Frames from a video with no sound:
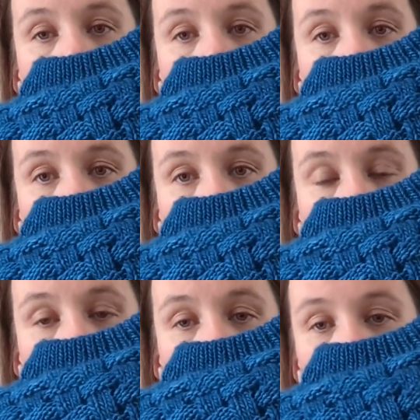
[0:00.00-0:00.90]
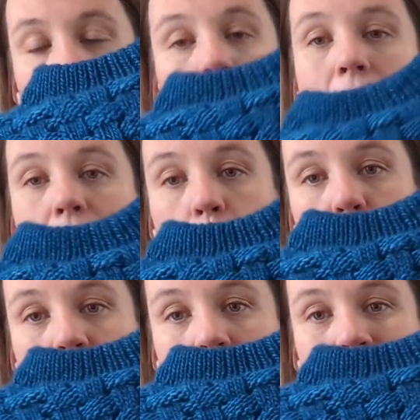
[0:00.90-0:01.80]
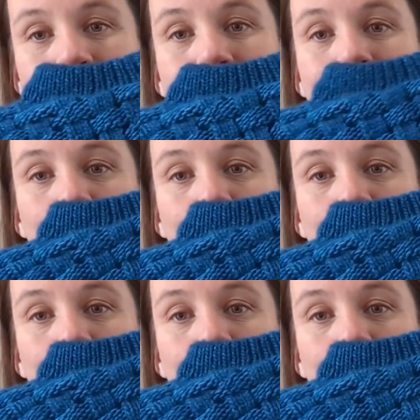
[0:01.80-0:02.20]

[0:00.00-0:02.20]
There are no cables in here,